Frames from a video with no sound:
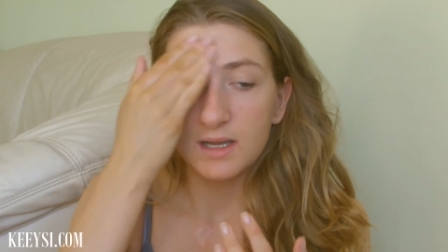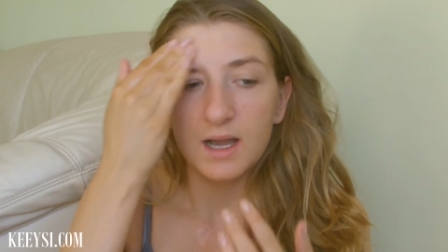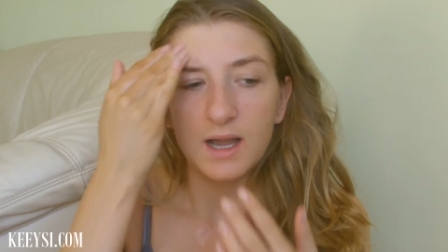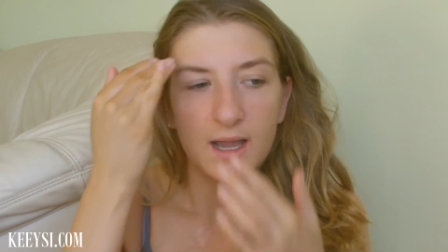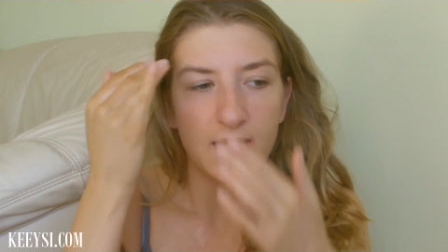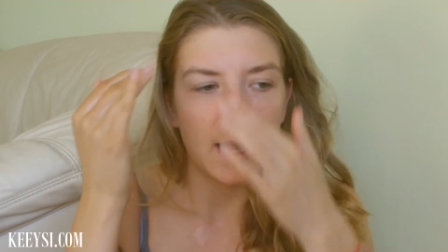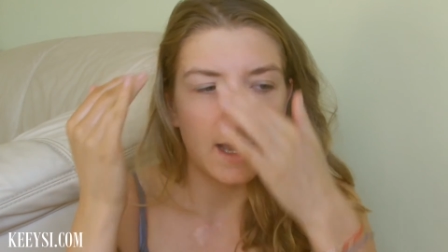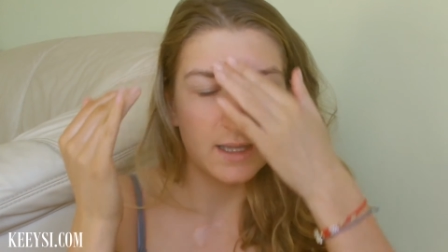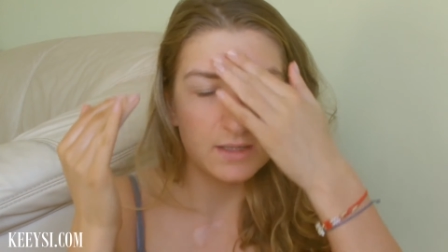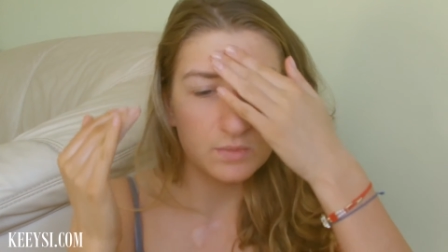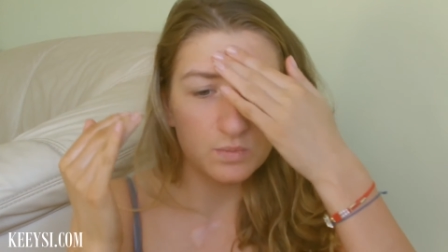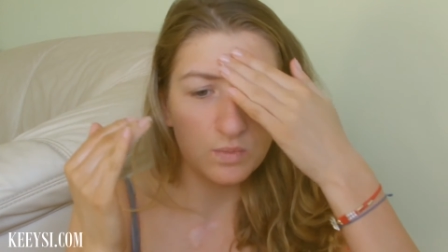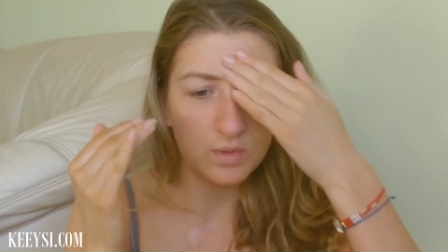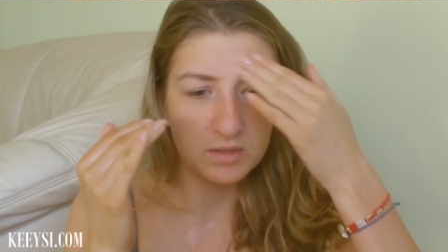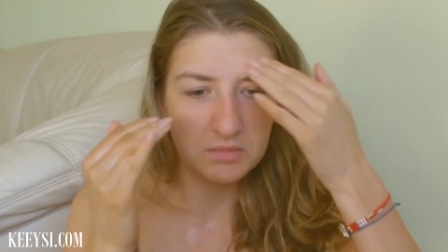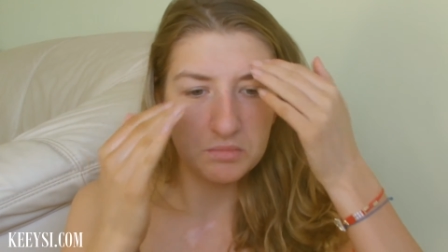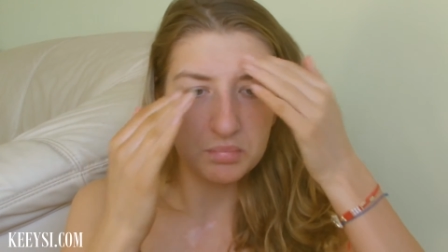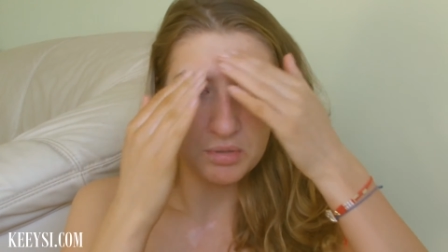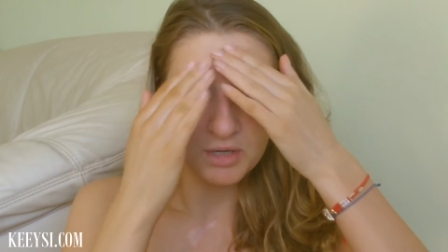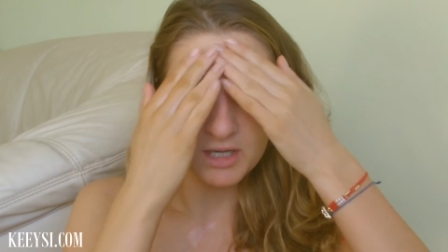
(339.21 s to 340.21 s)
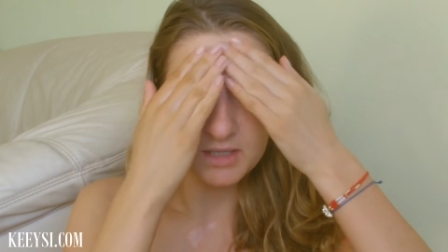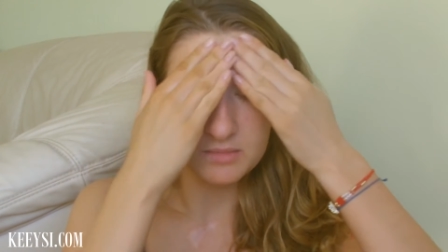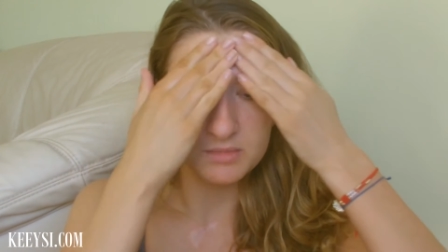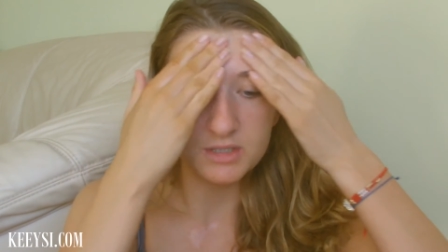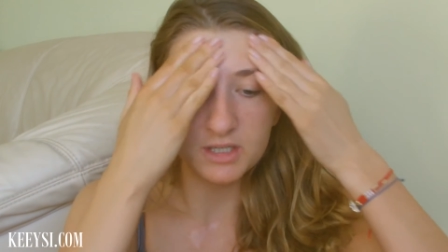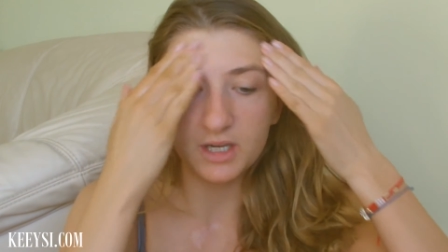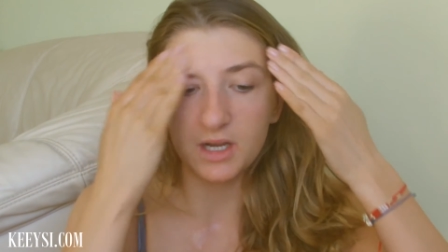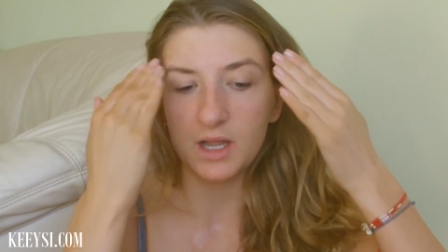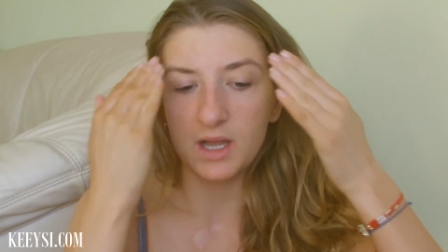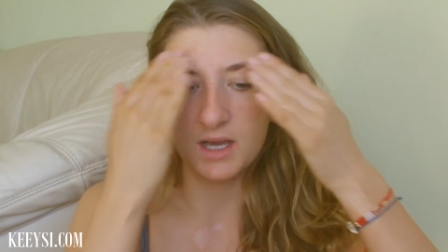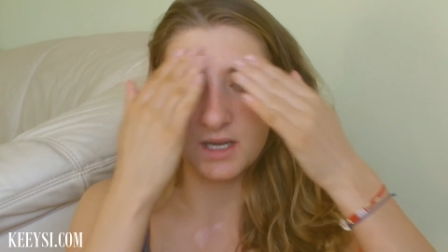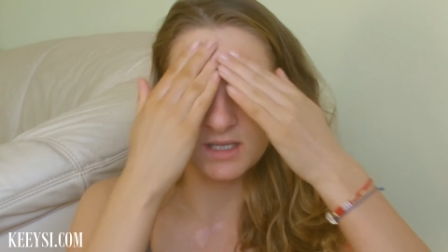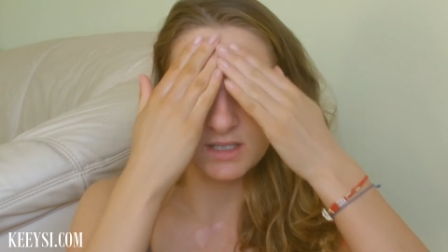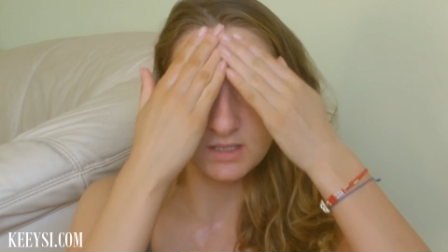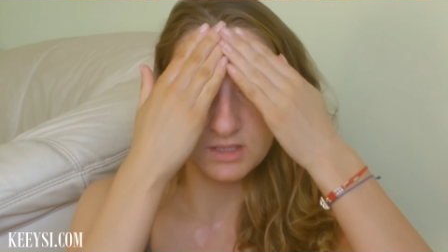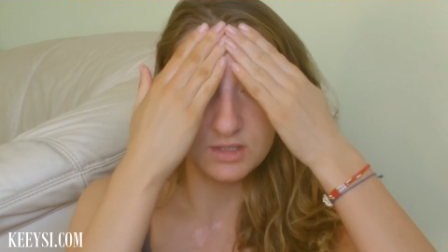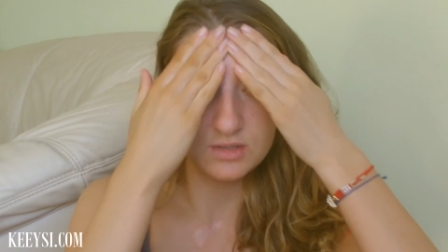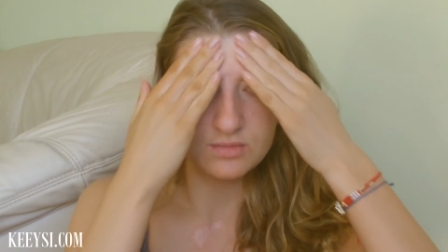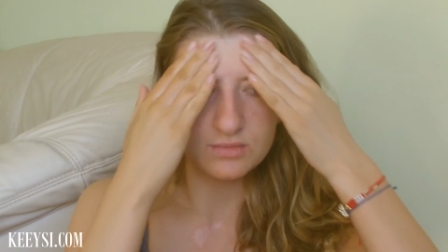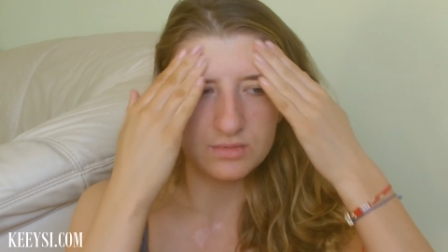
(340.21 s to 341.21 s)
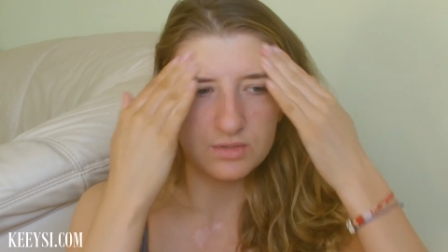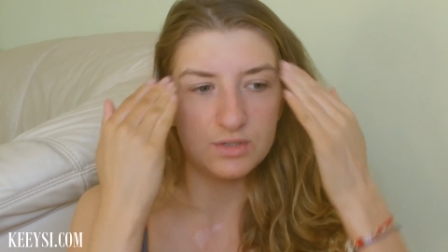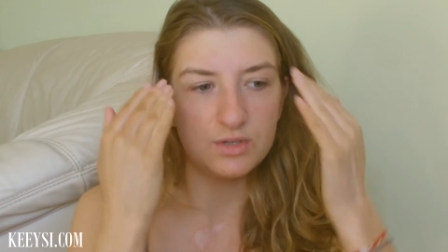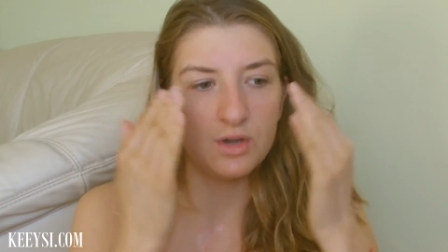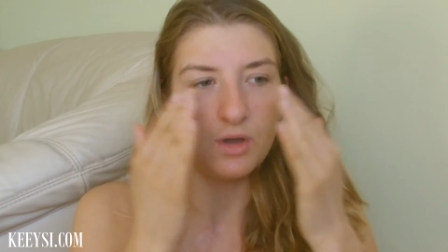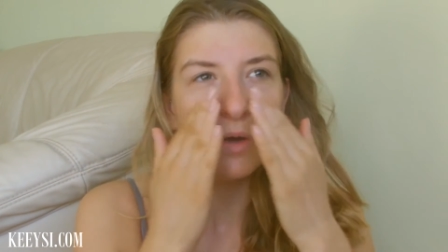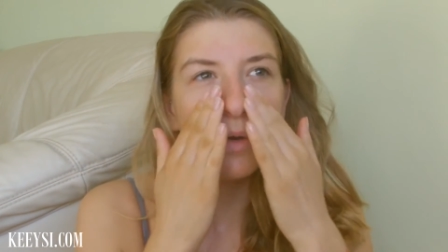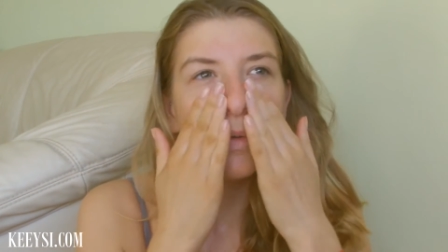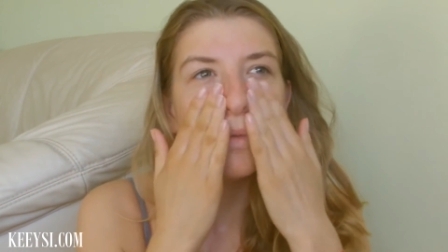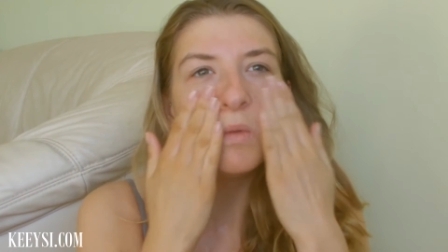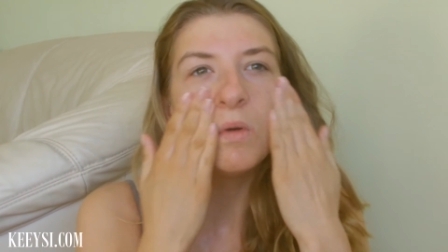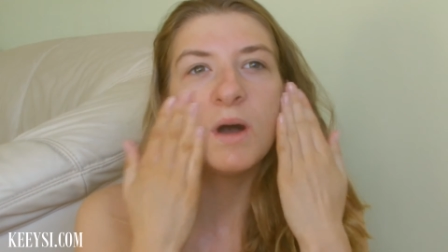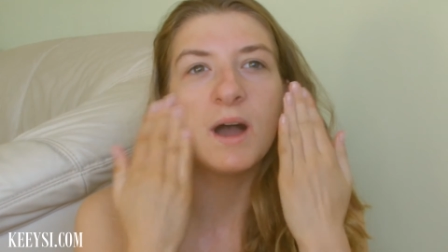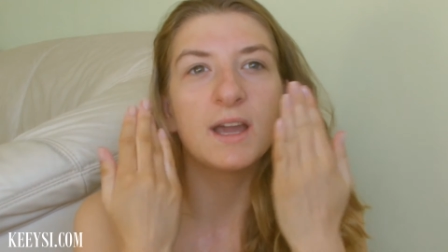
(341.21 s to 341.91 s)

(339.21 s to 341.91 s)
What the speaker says: I had one primer, I don't know,